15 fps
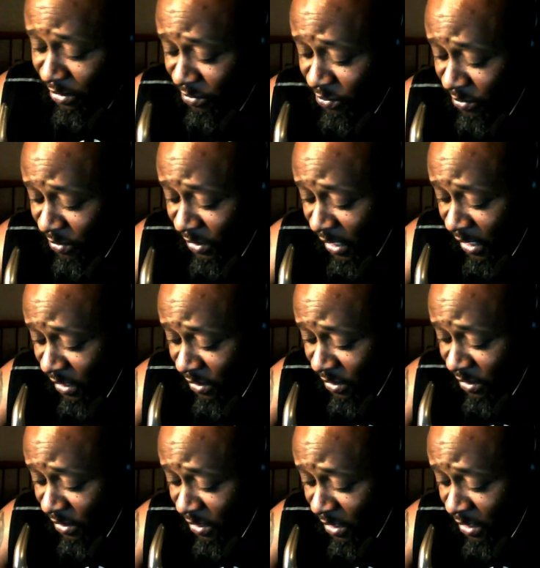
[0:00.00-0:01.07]
This one's like a
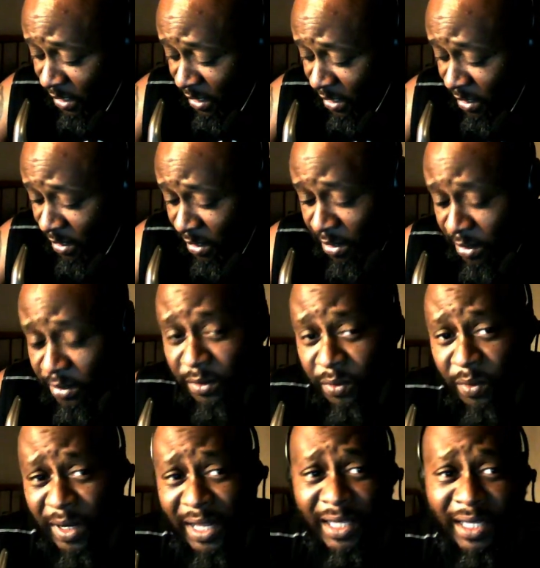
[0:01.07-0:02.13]
C. So
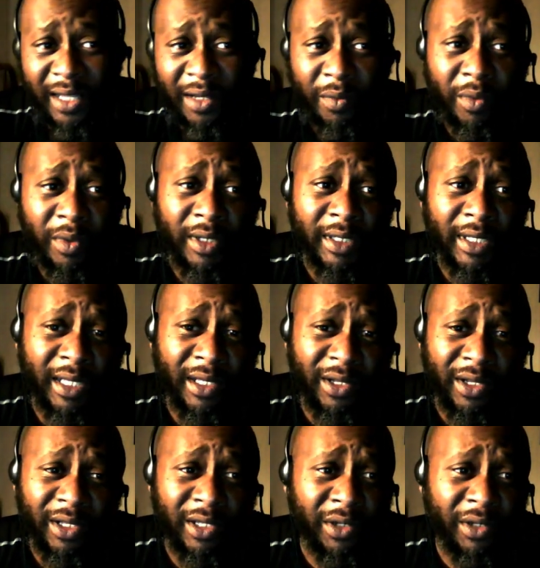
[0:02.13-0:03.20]
what I did was I
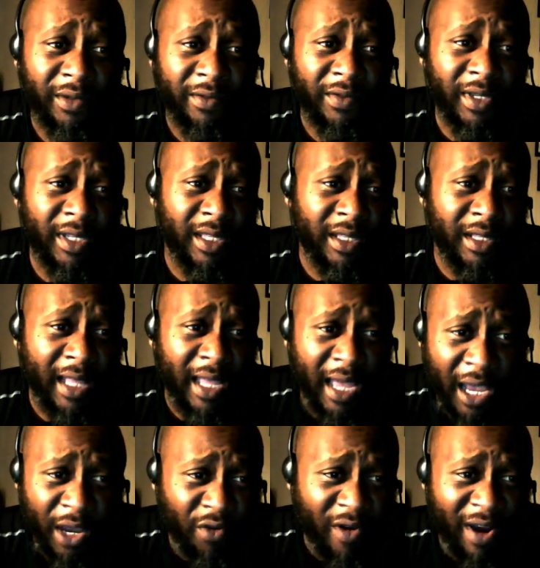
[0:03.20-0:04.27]
took a little of each and
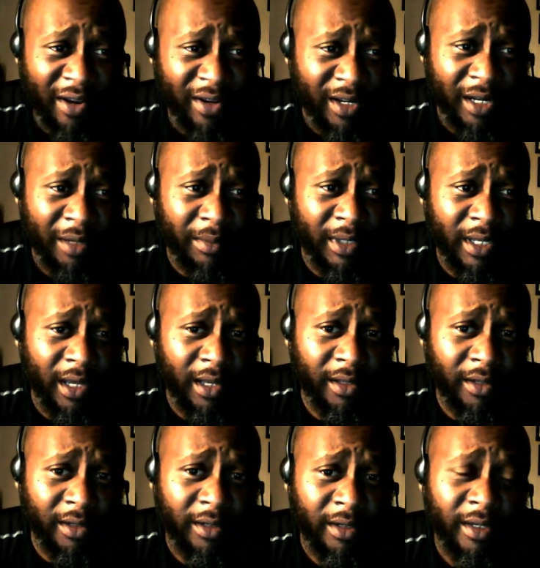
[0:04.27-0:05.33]
I ground it up
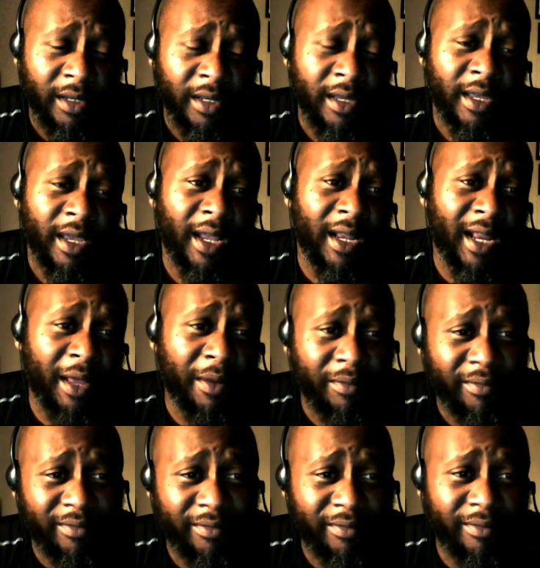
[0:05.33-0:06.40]
together, and that
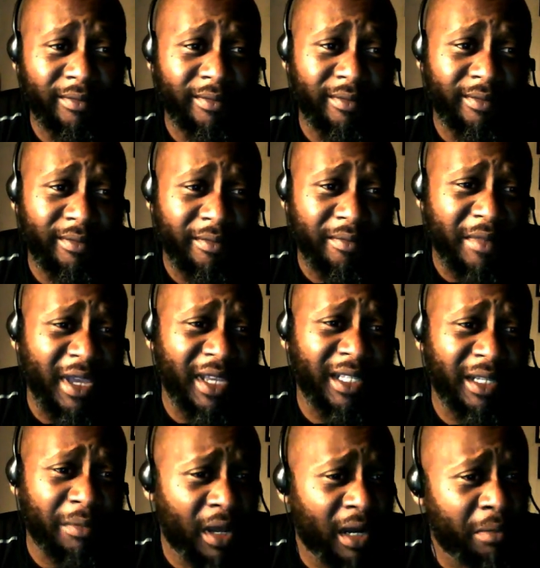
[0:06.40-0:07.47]
makes
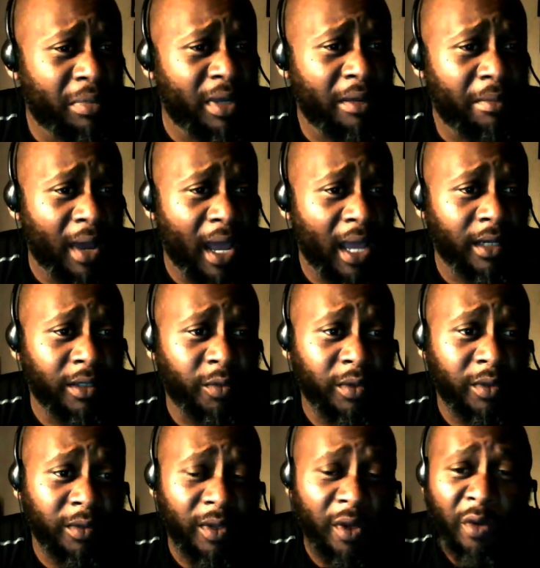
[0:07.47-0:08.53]
it about a B-,
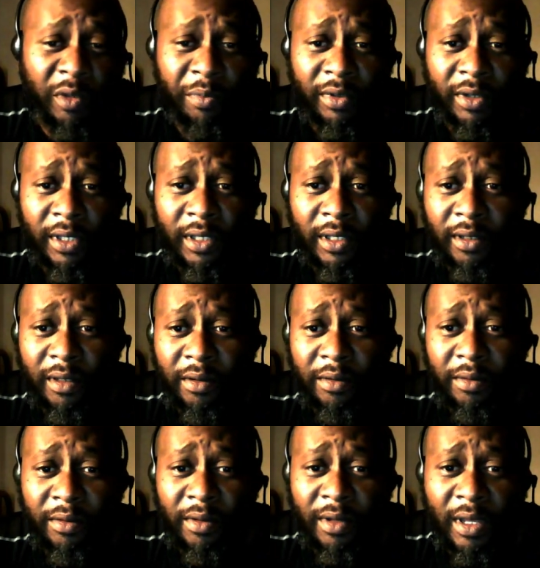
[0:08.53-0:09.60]
which was always pretty
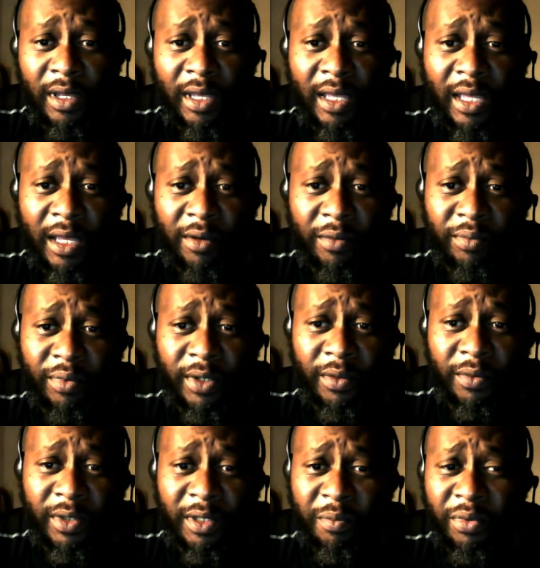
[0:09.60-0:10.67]

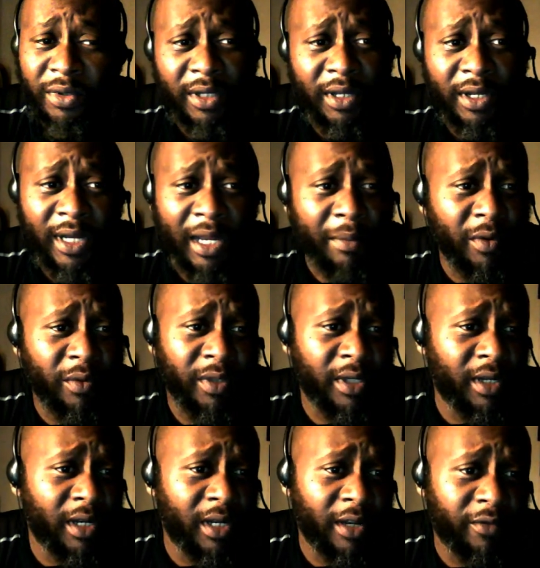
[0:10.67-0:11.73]
good. I mean, it was
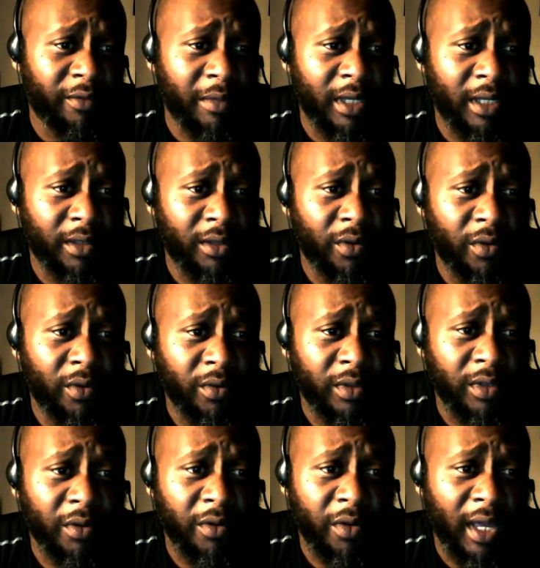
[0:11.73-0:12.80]
good enough for me in school,
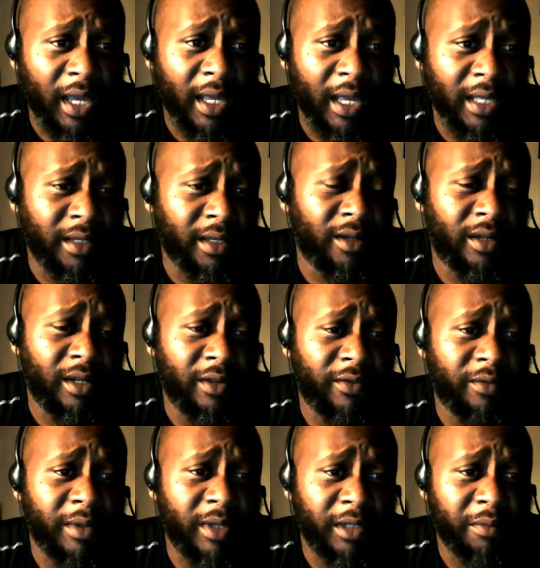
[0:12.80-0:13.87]
so it's good enough
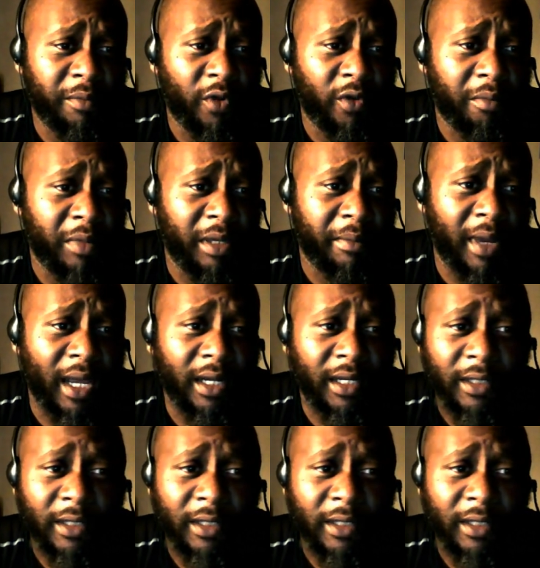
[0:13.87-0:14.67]
for me to smoke B-.